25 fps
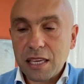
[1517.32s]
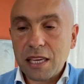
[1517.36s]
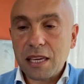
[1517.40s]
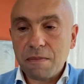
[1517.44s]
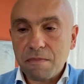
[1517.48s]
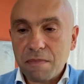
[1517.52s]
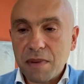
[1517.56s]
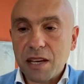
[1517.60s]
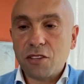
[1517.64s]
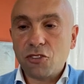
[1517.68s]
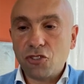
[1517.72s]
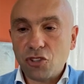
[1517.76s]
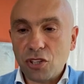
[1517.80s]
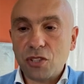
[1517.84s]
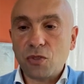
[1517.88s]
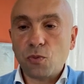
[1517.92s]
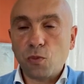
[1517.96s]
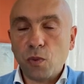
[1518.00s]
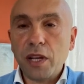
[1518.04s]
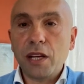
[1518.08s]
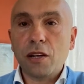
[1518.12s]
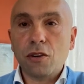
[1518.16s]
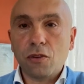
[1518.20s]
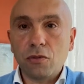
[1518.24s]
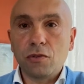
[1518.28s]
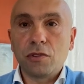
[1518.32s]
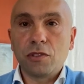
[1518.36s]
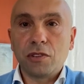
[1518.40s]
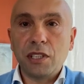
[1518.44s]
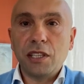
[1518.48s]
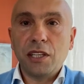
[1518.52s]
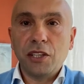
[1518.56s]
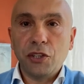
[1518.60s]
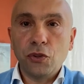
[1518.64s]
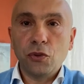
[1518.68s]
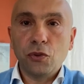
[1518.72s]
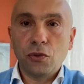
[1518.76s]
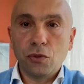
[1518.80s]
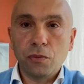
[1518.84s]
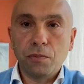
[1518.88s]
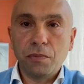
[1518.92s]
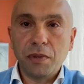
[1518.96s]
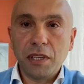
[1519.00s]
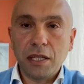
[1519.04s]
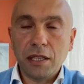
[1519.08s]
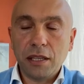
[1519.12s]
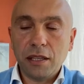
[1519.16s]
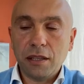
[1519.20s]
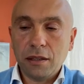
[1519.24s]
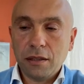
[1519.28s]
images will continue to
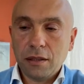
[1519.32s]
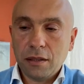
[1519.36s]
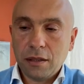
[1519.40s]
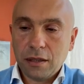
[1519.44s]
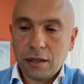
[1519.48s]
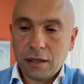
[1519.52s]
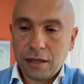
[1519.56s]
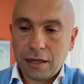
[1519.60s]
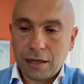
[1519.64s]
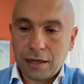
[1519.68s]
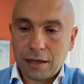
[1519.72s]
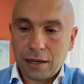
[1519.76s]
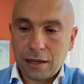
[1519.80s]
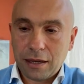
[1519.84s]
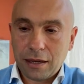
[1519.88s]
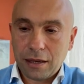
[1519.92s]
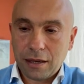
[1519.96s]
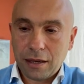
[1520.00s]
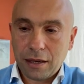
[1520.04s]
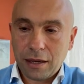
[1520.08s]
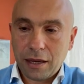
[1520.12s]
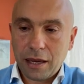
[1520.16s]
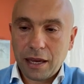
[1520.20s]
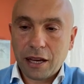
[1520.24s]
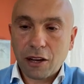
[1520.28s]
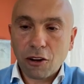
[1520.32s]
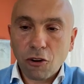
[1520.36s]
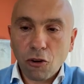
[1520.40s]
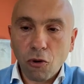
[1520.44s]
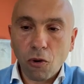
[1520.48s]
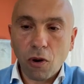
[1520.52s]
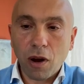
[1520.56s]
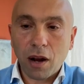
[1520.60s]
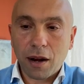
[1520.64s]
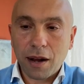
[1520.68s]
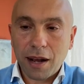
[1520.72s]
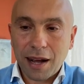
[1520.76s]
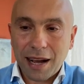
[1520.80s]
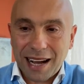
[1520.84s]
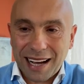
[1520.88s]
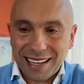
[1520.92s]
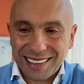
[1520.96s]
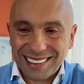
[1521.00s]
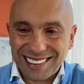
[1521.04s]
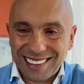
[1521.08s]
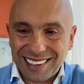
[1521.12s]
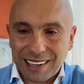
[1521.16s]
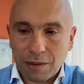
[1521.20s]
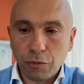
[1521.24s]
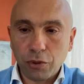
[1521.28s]
be a core
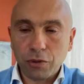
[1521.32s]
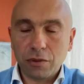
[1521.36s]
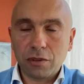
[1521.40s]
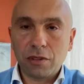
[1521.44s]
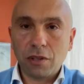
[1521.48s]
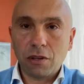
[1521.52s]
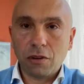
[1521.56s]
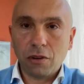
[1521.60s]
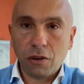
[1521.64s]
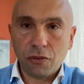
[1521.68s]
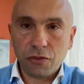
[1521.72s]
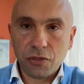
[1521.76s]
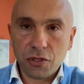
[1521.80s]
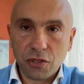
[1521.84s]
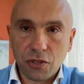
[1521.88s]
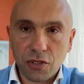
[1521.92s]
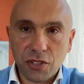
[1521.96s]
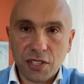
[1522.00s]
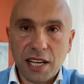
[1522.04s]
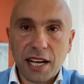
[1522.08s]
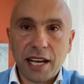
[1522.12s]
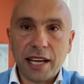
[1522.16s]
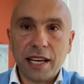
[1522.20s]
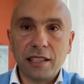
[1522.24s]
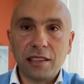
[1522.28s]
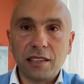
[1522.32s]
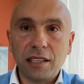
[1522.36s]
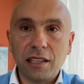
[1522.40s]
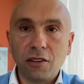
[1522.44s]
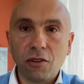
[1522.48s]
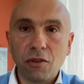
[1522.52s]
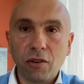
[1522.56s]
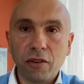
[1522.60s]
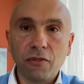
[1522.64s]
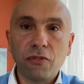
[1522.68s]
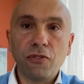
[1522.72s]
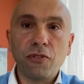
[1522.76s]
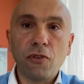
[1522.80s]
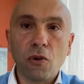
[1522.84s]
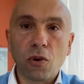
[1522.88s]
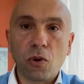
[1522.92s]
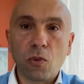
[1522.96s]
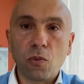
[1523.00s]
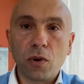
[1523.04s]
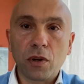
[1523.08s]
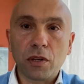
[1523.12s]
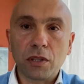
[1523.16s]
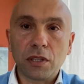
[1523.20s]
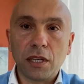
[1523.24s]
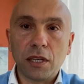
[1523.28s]
attribute of society going
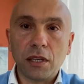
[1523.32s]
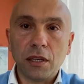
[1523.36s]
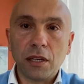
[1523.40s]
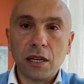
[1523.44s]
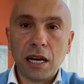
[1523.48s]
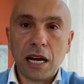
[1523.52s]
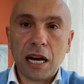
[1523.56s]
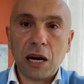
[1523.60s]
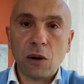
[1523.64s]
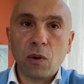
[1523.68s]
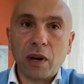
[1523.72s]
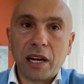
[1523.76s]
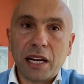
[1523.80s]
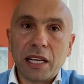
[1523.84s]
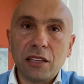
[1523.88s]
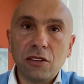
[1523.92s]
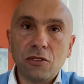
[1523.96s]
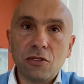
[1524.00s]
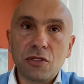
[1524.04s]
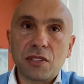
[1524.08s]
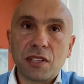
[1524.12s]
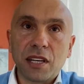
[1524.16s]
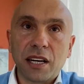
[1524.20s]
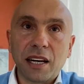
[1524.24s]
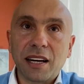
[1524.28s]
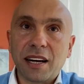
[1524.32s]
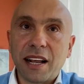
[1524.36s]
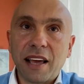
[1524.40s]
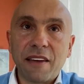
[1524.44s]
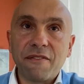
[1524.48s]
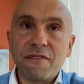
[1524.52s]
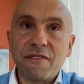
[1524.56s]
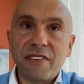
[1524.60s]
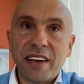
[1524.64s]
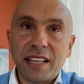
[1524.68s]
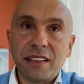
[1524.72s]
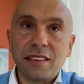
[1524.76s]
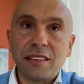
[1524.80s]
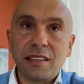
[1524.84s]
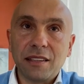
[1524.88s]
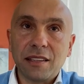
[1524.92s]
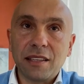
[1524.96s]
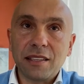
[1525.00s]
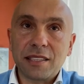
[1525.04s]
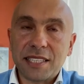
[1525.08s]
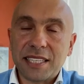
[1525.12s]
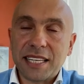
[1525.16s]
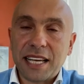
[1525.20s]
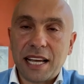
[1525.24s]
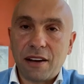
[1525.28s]
forward. Our industry
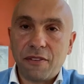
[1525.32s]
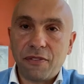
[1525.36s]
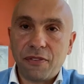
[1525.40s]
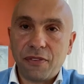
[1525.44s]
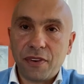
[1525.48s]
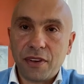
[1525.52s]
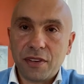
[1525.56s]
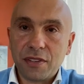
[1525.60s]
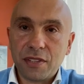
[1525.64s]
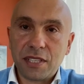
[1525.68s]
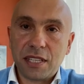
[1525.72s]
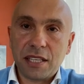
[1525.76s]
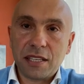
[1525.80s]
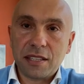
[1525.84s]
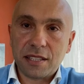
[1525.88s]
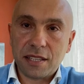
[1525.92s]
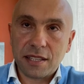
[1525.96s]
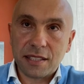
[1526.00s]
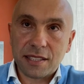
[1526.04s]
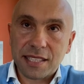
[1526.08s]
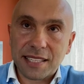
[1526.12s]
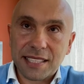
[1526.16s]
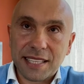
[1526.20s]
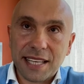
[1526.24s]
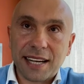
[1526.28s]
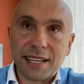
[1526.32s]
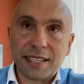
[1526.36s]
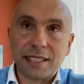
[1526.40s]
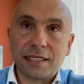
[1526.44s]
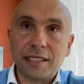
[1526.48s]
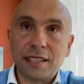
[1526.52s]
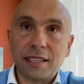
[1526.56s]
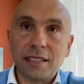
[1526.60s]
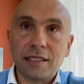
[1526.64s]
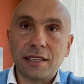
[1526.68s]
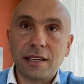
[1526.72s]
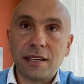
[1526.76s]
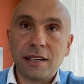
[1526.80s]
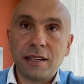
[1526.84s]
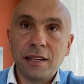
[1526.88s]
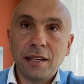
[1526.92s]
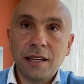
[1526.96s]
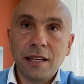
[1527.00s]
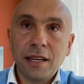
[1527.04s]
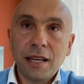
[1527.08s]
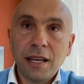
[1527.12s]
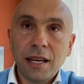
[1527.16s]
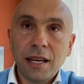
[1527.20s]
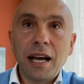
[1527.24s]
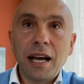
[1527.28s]
reinvented itself since it started
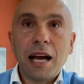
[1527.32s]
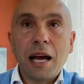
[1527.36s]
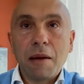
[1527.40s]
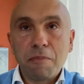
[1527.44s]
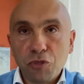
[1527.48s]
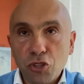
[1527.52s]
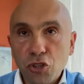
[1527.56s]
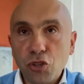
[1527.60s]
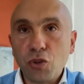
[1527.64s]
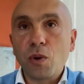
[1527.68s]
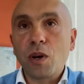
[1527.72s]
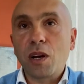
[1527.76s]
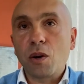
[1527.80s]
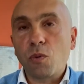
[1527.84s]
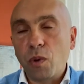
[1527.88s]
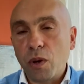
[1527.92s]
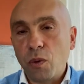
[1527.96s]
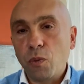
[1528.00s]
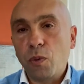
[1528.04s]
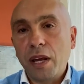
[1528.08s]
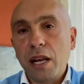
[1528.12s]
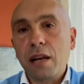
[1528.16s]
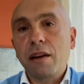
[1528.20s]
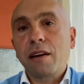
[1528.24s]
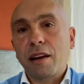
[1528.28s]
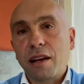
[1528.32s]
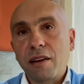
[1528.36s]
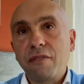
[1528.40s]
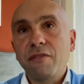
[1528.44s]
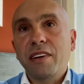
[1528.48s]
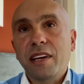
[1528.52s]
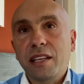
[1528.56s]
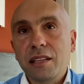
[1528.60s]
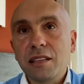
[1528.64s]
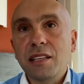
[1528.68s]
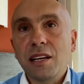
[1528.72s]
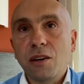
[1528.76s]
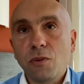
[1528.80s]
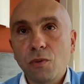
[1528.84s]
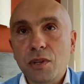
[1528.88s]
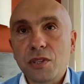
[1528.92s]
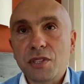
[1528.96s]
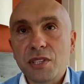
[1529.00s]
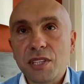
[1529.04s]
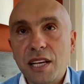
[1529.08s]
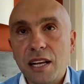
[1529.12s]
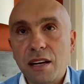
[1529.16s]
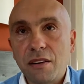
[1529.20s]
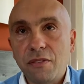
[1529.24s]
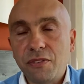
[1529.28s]
I'm sure we will reinvent
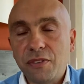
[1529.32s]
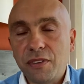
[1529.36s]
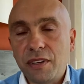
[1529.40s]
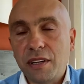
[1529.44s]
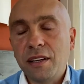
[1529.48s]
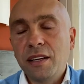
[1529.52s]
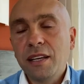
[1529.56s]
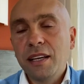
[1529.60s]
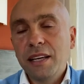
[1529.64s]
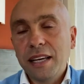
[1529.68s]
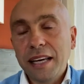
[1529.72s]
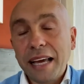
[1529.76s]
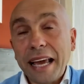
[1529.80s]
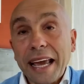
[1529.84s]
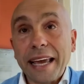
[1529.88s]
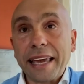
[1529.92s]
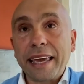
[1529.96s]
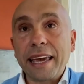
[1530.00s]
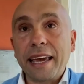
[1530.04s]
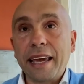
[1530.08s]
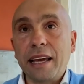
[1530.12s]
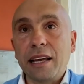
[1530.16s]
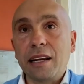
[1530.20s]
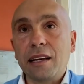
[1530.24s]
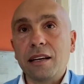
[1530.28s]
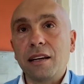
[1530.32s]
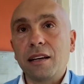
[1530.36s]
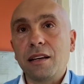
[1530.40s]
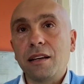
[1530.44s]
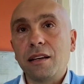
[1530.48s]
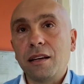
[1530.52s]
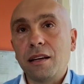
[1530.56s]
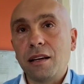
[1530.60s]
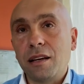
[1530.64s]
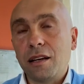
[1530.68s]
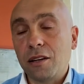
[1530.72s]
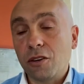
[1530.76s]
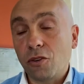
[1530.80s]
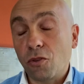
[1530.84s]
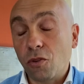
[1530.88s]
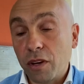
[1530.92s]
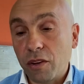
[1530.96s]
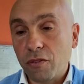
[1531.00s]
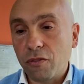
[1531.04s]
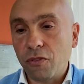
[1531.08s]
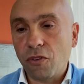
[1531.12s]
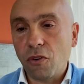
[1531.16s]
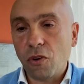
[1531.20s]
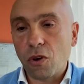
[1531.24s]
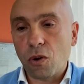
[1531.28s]
ourselves uh, again uh,
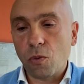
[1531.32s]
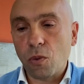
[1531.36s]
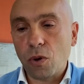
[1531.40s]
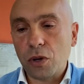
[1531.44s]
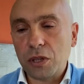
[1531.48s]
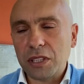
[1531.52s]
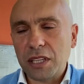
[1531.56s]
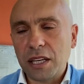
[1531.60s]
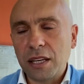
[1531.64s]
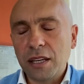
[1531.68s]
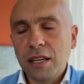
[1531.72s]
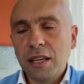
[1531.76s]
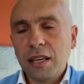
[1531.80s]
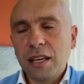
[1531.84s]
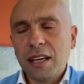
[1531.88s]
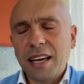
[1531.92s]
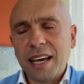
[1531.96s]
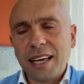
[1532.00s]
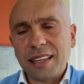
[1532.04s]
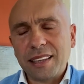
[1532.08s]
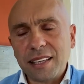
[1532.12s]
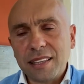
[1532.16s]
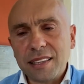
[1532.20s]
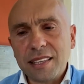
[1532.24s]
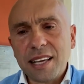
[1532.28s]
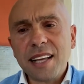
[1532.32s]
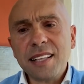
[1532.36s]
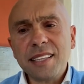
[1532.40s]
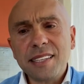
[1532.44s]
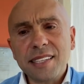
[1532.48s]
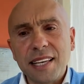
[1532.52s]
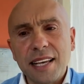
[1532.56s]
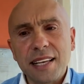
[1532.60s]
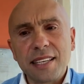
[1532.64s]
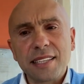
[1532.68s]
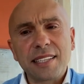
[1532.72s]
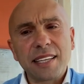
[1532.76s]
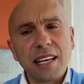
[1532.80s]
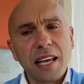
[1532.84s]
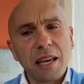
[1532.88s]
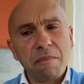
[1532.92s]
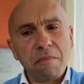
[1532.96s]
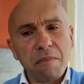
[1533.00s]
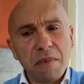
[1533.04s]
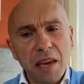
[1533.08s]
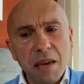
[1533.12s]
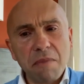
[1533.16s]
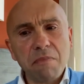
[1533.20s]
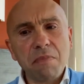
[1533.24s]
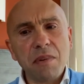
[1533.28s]
going forward. And in that sense, I
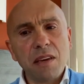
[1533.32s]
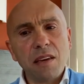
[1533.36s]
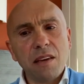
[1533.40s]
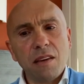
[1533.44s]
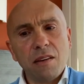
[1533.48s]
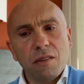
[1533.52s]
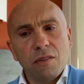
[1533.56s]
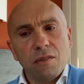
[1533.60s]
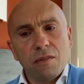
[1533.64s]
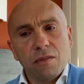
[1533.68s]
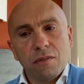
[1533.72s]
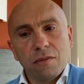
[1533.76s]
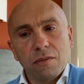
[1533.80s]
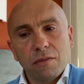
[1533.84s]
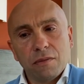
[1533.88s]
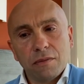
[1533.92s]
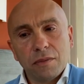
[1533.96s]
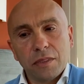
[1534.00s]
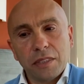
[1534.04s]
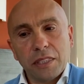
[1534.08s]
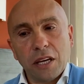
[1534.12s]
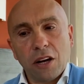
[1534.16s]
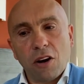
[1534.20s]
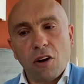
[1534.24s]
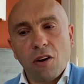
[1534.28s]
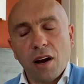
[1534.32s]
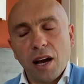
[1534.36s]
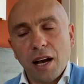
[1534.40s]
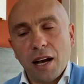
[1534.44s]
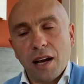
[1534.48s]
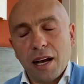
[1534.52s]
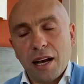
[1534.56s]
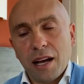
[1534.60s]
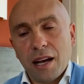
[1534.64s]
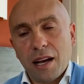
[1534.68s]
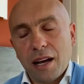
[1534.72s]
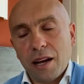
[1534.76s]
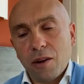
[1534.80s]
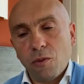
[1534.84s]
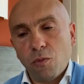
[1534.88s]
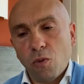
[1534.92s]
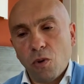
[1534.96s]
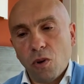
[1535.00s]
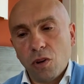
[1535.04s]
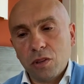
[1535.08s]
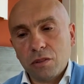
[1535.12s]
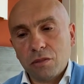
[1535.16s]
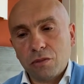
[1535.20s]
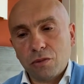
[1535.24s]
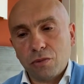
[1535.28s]
maybe, you know, I, I
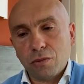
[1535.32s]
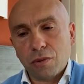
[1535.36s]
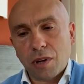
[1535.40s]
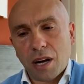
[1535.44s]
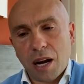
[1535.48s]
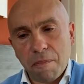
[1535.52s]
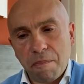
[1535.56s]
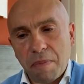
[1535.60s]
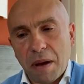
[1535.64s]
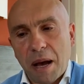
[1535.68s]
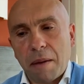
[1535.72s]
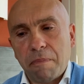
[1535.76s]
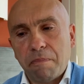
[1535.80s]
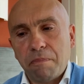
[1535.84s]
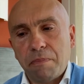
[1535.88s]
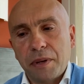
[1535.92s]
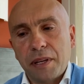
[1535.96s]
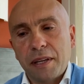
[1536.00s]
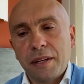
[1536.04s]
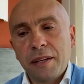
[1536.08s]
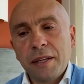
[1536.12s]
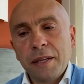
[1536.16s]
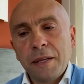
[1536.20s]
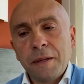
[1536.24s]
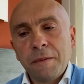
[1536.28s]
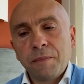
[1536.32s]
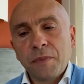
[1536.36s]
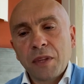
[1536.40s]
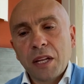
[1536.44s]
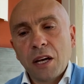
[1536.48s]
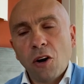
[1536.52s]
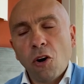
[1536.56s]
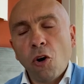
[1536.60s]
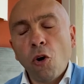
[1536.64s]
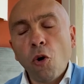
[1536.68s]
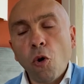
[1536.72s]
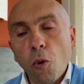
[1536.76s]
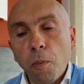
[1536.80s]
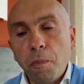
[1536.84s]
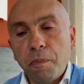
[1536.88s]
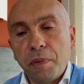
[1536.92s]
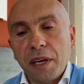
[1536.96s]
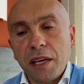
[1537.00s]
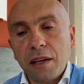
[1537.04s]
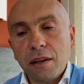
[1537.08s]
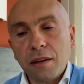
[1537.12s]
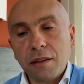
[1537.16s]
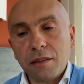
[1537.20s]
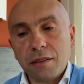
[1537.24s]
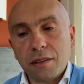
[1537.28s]
want to wrap up uh,
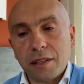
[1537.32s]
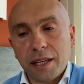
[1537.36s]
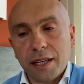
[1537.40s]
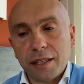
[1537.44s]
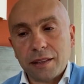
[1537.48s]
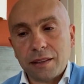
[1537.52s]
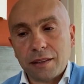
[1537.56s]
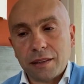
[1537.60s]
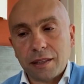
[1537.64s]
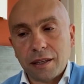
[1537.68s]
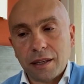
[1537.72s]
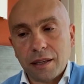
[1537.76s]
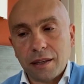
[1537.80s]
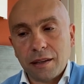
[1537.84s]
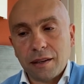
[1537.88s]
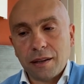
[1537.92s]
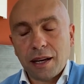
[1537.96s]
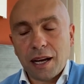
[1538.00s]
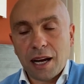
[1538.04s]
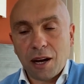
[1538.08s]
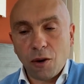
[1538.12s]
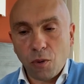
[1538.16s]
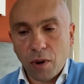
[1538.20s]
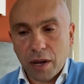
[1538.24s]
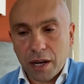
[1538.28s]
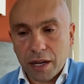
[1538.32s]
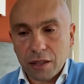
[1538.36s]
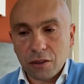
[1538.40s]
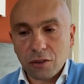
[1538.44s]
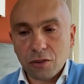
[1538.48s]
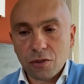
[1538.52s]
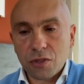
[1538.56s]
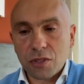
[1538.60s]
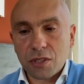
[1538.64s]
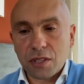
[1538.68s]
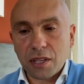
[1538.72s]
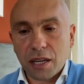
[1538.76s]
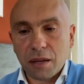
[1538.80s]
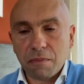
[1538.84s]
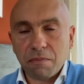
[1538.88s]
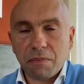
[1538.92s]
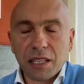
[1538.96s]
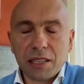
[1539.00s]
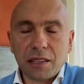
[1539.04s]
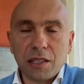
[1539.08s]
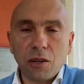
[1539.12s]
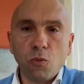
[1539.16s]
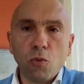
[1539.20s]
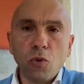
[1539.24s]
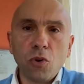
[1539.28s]
hoping that our industry,
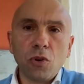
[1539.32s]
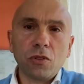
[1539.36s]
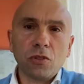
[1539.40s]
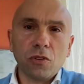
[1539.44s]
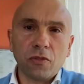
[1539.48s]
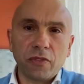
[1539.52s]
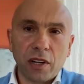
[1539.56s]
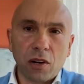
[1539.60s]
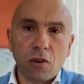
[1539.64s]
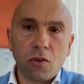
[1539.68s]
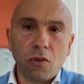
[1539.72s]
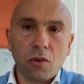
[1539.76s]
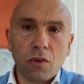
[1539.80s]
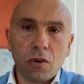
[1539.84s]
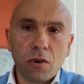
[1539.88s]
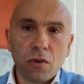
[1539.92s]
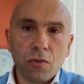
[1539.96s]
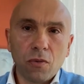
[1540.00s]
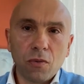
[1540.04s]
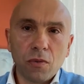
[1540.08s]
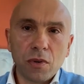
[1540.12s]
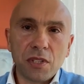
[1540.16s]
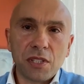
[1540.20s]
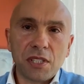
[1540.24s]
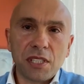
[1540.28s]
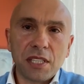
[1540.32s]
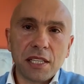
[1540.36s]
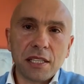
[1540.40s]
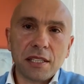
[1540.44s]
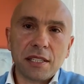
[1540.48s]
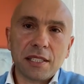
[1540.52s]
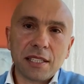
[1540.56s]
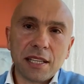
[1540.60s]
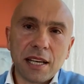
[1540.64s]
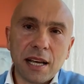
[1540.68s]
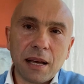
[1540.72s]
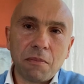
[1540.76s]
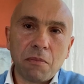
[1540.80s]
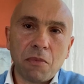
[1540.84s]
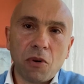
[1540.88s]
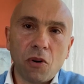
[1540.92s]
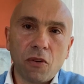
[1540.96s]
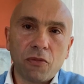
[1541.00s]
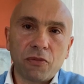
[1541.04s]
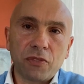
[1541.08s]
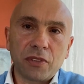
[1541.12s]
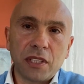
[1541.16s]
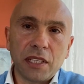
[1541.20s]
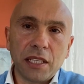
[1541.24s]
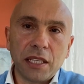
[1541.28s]
but the world overall, we see some
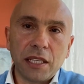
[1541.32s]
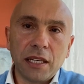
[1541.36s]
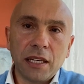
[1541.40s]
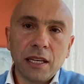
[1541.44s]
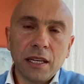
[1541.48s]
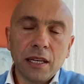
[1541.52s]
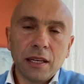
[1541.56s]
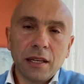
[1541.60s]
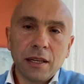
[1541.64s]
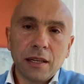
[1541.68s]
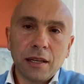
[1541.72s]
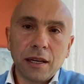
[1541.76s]
of the